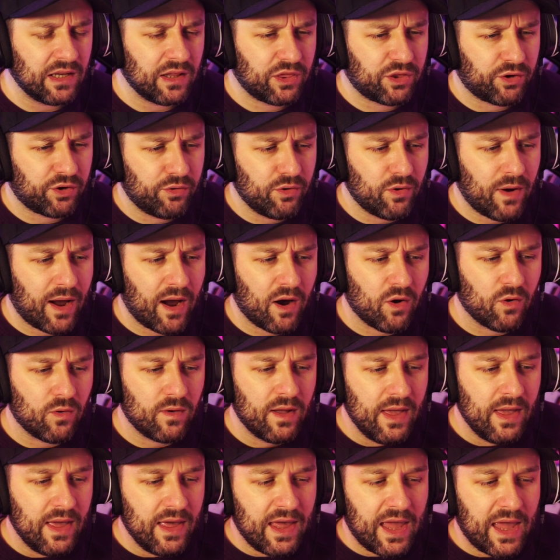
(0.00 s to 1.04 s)
throughout,
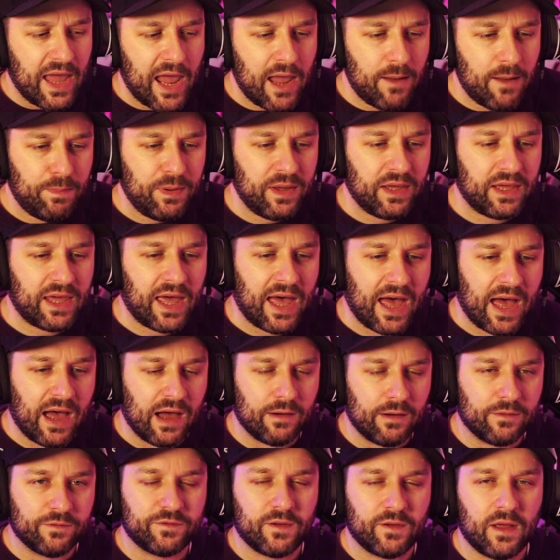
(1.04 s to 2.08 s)
Epic
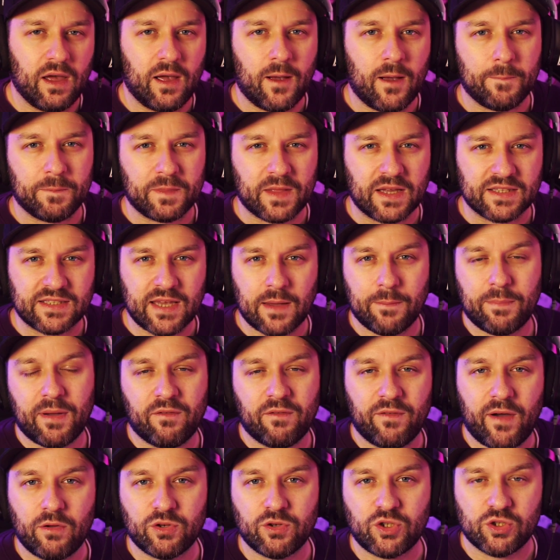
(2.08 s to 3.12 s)
have a £10
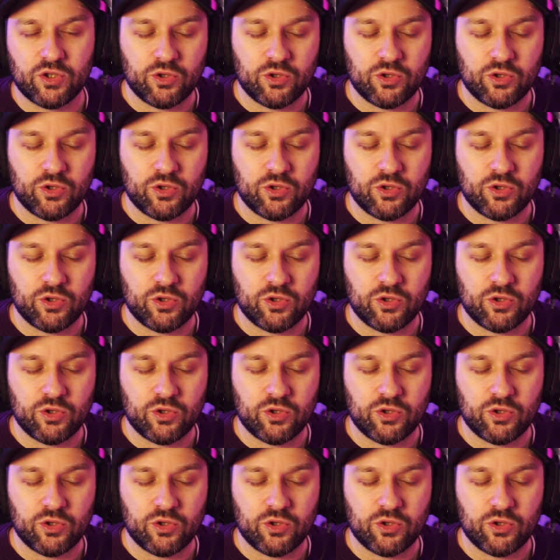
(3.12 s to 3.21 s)
voucher.